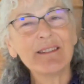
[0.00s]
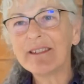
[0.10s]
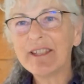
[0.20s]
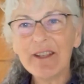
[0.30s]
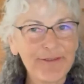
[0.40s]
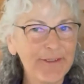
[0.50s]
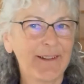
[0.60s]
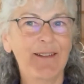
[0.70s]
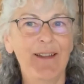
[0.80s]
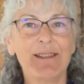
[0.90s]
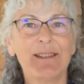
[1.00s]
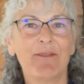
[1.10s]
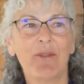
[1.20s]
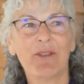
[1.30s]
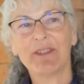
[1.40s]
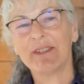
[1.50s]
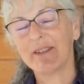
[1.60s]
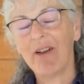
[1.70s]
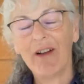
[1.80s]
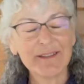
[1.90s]
different kinds of horses,
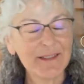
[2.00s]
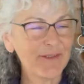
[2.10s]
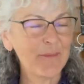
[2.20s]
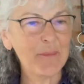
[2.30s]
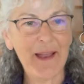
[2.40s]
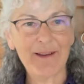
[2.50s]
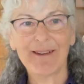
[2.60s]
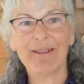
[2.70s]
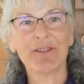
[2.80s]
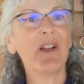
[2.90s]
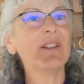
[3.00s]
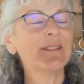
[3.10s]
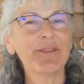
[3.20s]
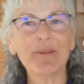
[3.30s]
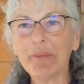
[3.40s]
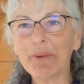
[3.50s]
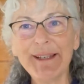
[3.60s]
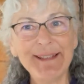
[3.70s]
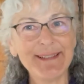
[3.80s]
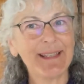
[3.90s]
all different backgrounds, all different
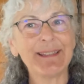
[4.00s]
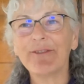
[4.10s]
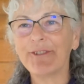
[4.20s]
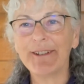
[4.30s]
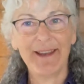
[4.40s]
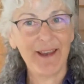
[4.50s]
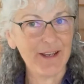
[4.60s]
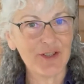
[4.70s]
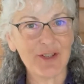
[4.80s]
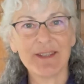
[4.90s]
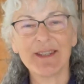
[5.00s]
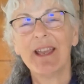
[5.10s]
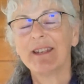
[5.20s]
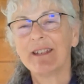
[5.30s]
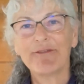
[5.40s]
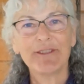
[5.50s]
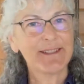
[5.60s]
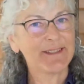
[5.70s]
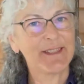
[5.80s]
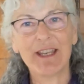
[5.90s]
breeds, different ages, different
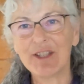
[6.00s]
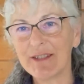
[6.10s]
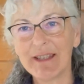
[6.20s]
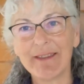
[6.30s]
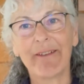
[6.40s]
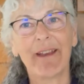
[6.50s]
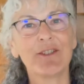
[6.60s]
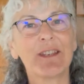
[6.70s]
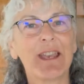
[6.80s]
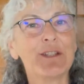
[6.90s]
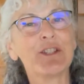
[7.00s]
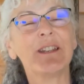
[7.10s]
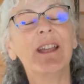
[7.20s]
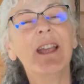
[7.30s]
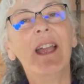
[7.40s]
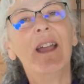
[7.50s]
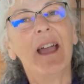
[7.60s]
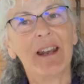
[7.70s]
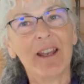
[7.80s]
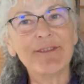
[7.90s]
stages in their education.
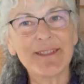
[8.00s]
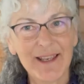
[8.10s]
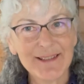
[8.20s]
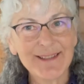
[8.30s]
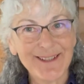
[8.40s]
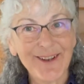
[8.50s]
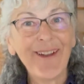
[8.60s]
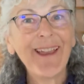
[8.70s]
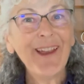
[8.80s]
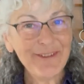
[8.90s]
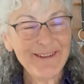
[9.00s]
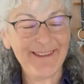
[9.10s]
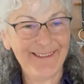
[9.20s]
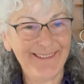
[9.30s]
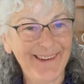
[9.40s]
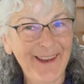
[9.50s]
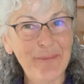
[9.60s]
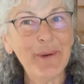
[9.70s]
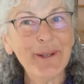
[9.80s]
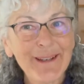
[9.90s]
And I've tested everything that I
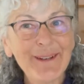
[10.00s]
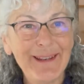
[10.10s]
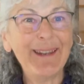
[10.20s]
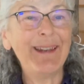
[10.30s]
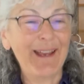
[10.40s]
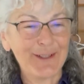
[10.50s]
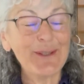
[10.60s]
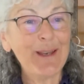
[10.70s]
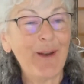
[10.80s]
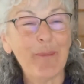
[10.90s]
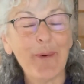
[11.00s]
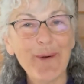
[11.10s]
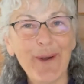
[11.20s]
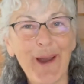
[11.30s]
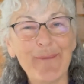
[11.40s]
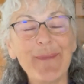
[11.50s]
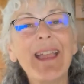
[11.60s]
put in actually our program